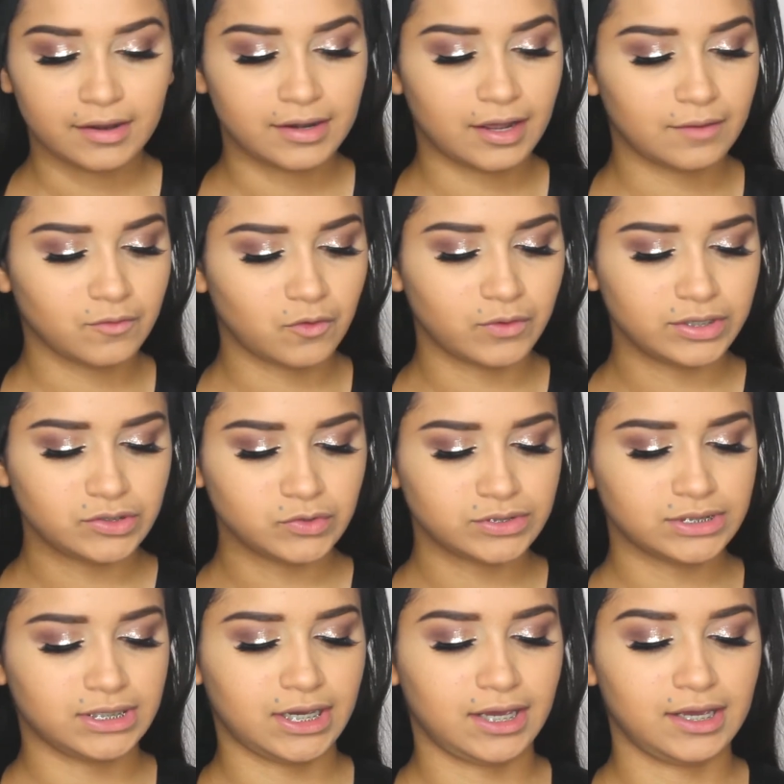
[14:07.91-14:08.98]
Now I'm going to
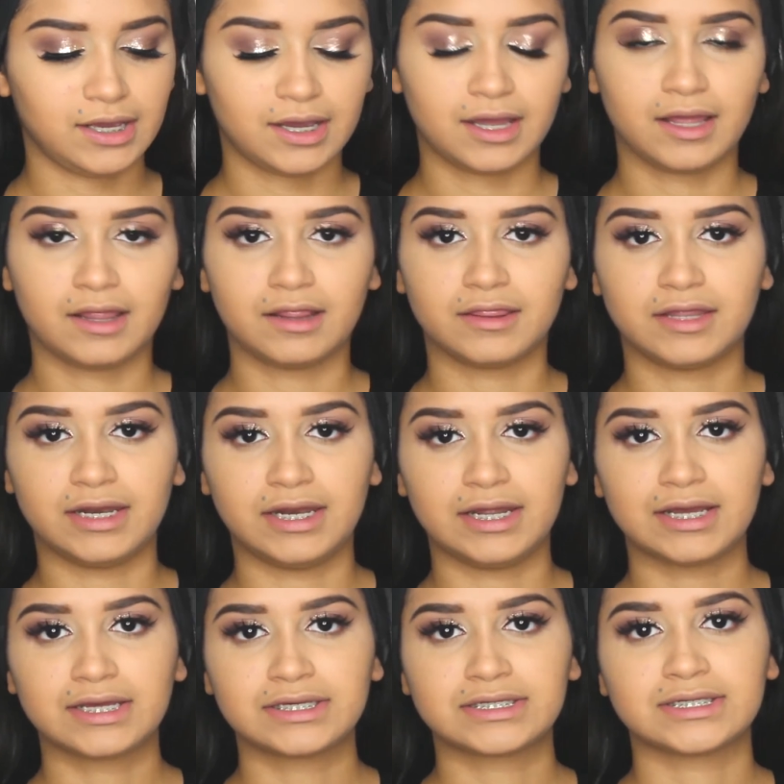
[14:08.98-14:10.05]
take the
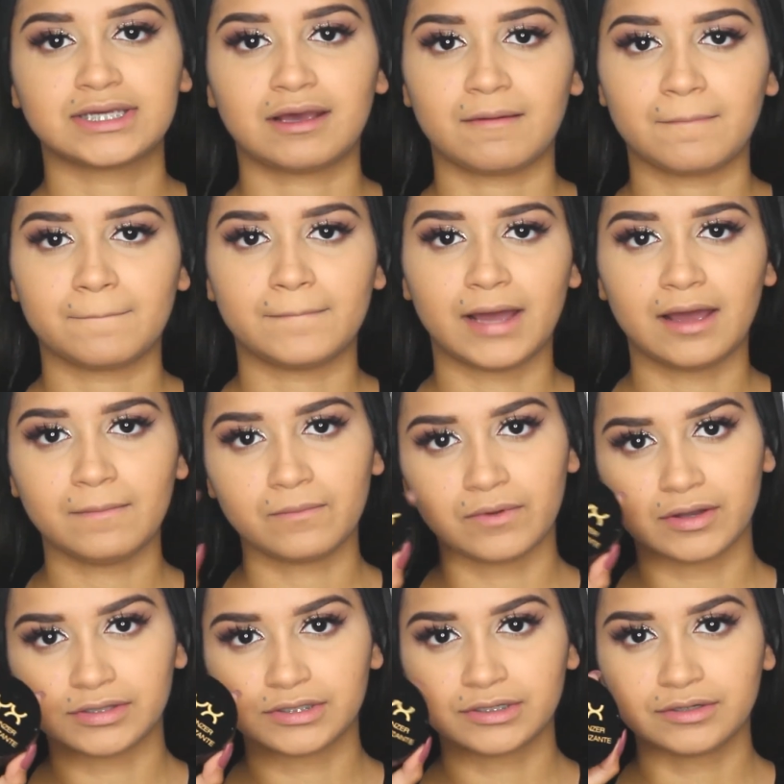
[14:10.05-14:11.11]
NYX Matte
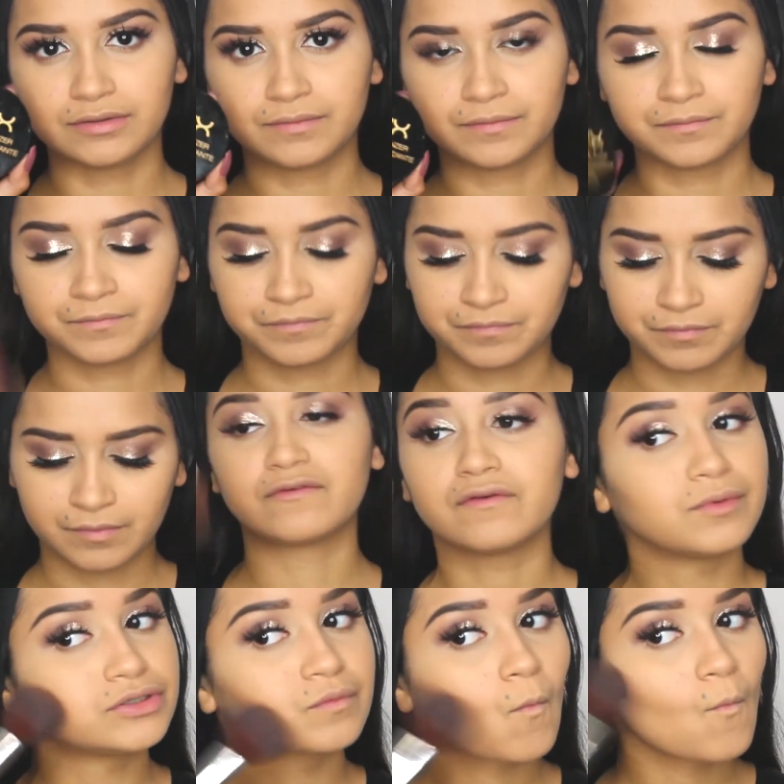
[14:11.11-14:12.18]
Bronzer
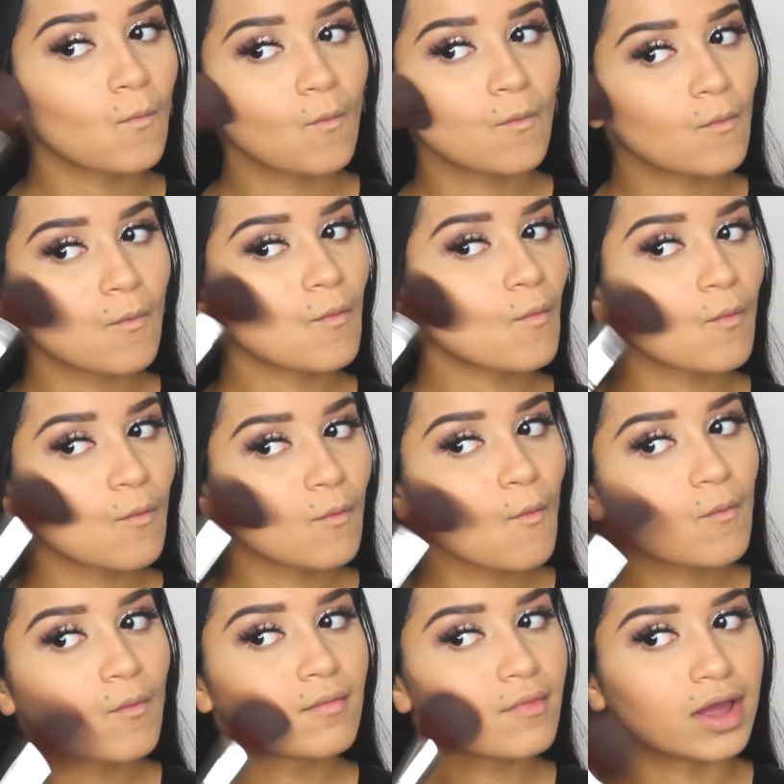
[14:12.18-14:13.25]
and I'm
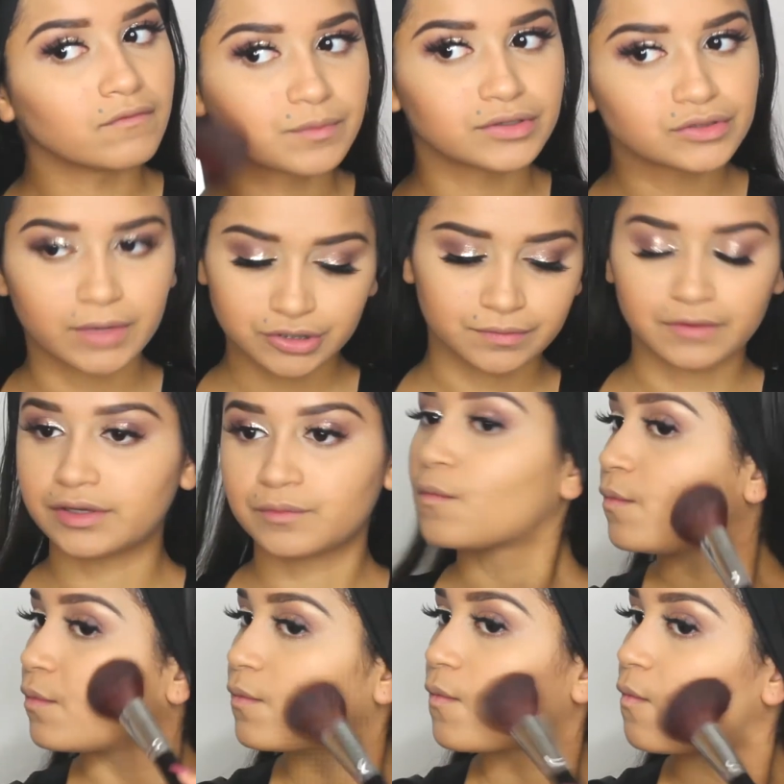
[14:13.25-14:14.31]
going to bronze up my
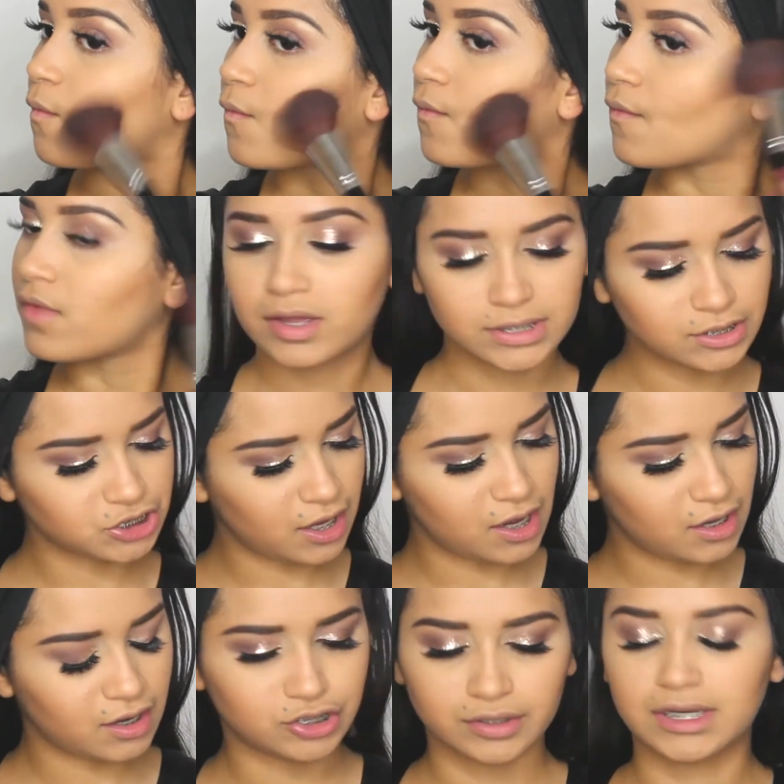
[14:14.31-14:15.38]
face.
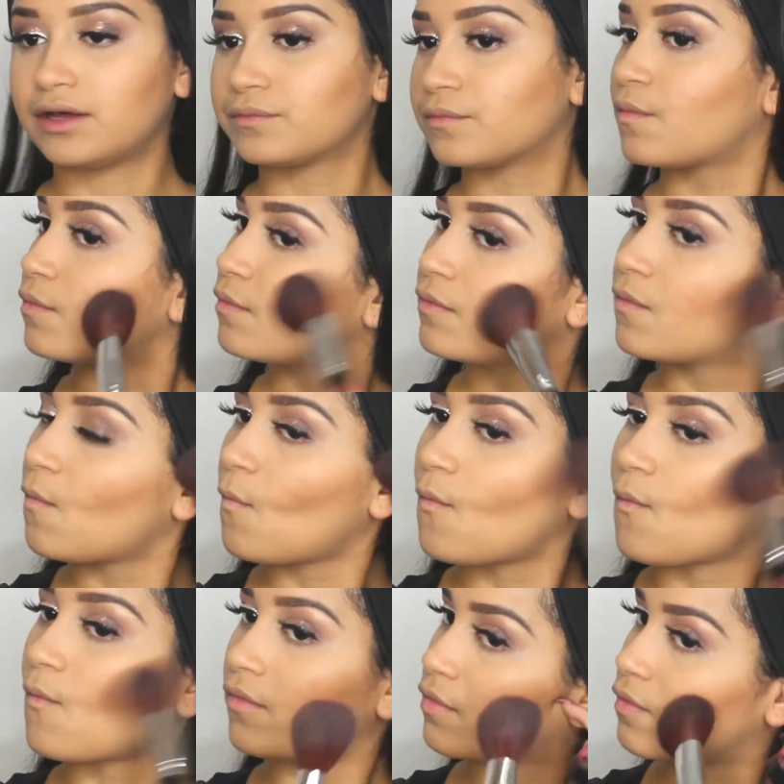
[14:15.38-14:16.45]
I'm not going to contour
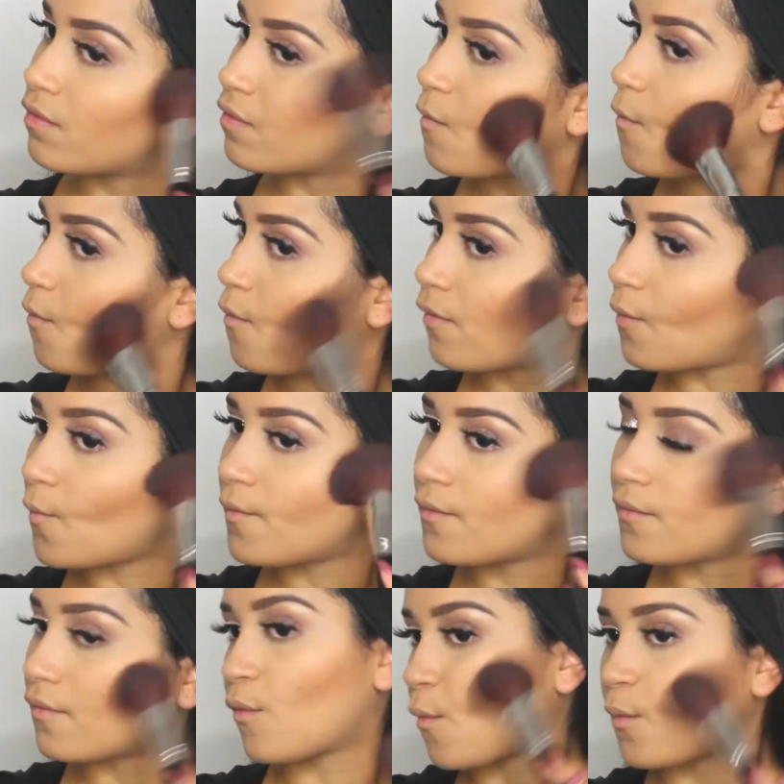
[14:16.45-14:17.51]
today. I haven't been feeling the
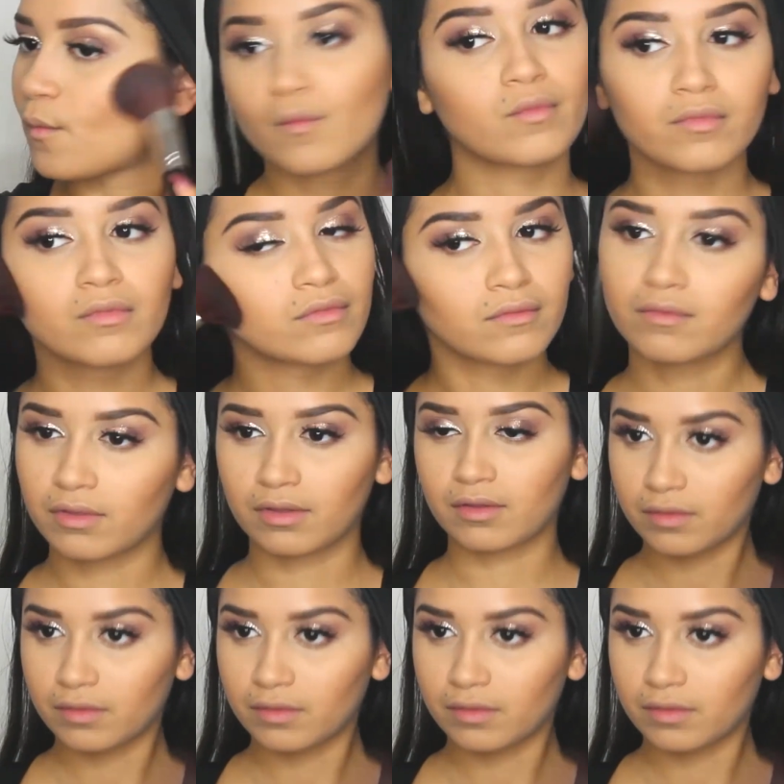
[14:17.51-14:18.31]
contour lately.